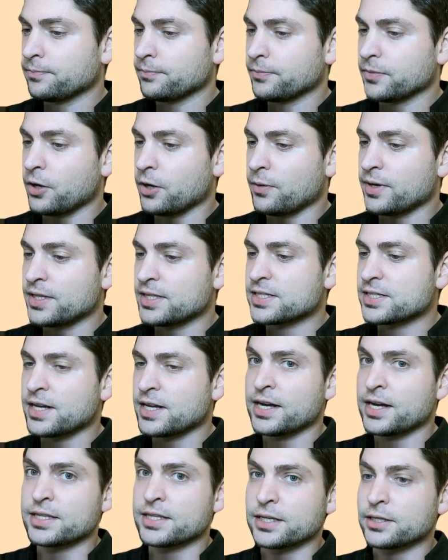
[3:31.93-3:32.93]
Now
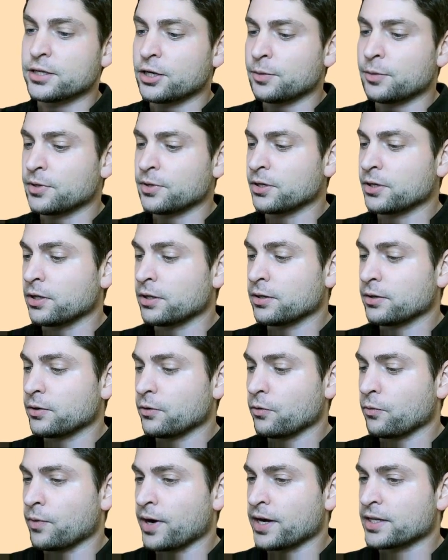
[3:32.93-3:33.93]
inside the terminal,
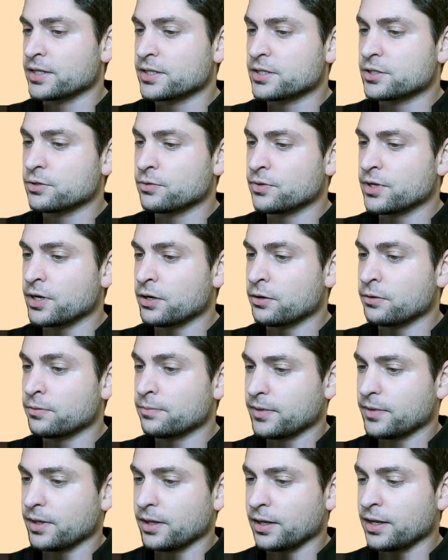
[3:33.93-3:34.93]
write sudo
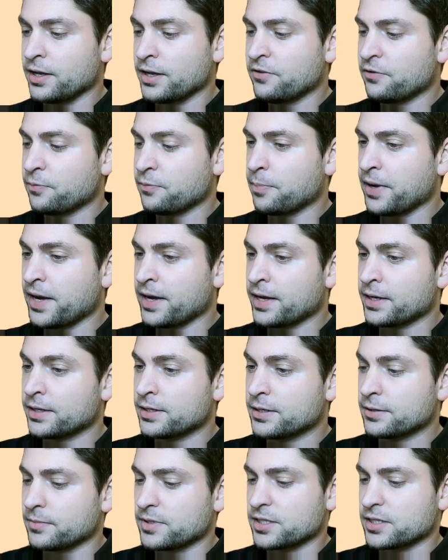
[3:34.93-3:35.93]

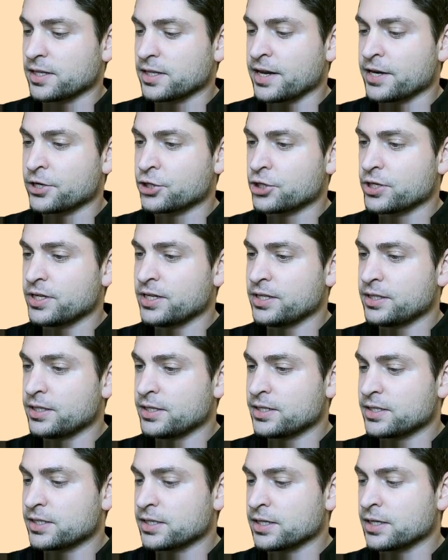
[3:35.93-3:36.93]
leafpad
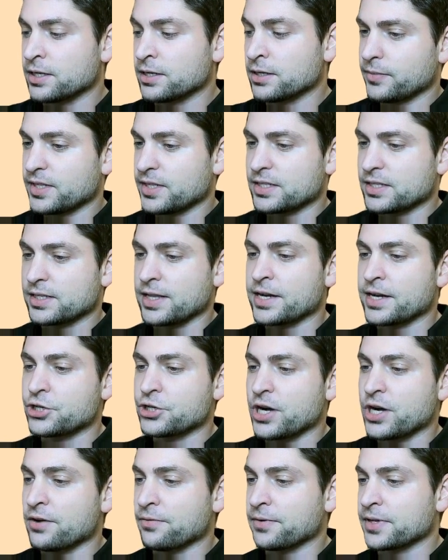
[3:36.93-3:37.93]

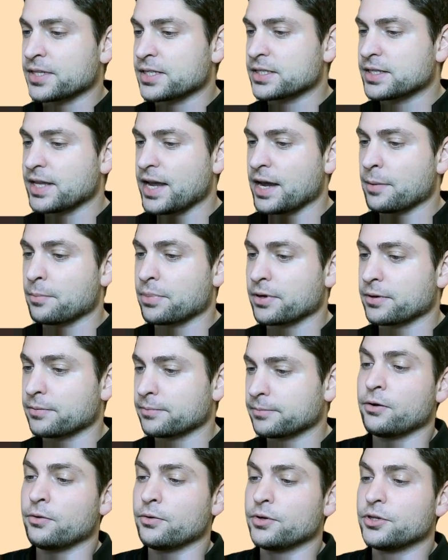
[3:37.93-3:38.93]
/etc/fstab.
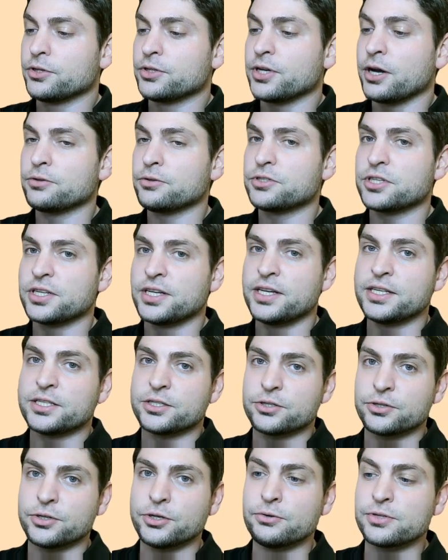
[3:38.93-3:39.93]
You don't need to
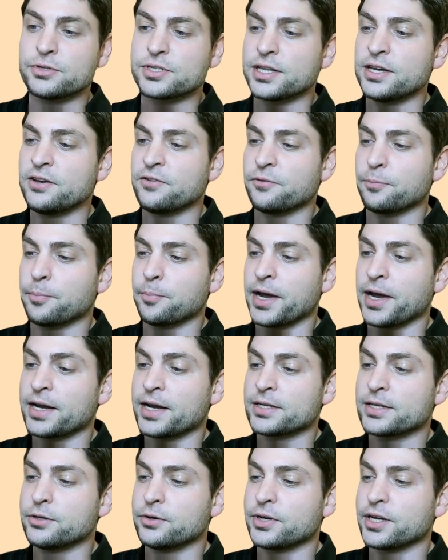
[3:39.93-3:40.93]
use leafpad,
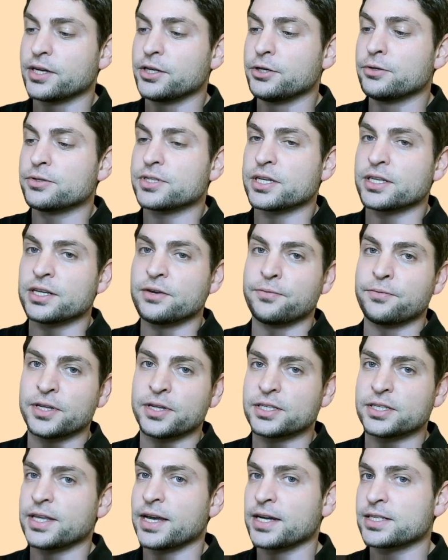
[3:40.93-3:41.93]
you can use a
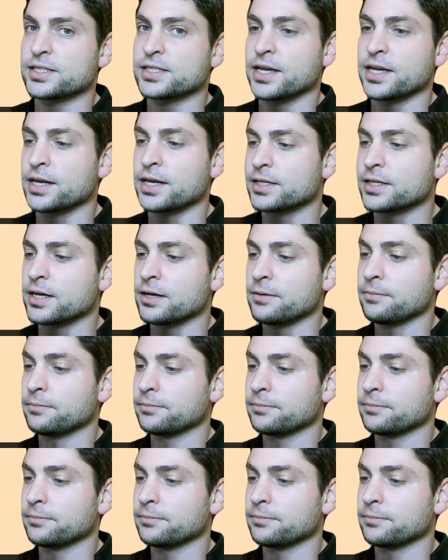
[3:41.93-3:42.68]
different text editor.